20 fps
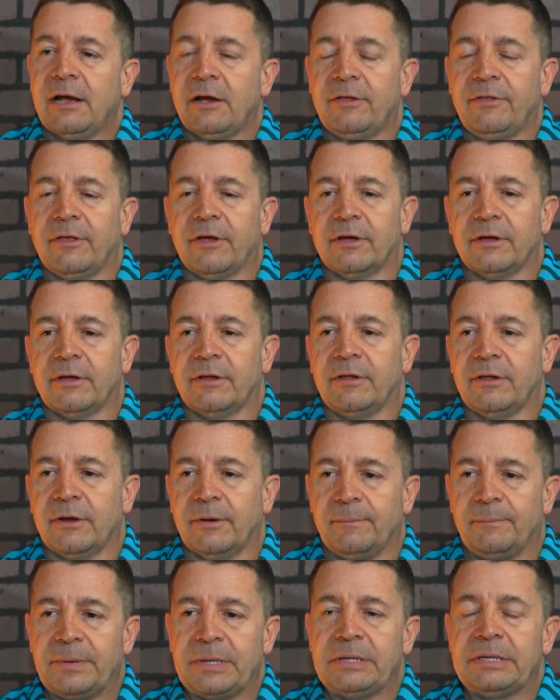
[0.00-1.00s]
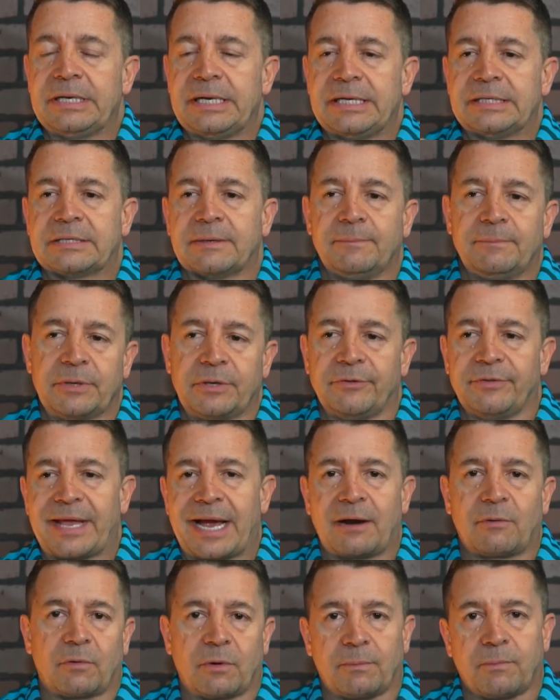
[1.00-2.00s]
The the ability to build
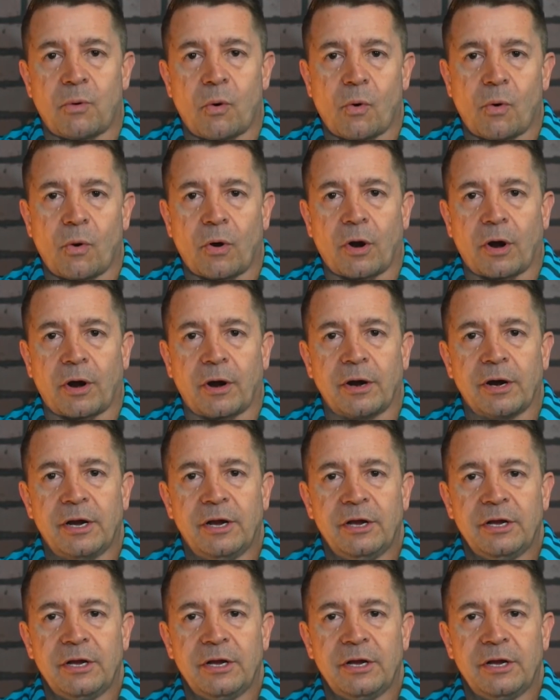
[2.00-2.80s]
that rapport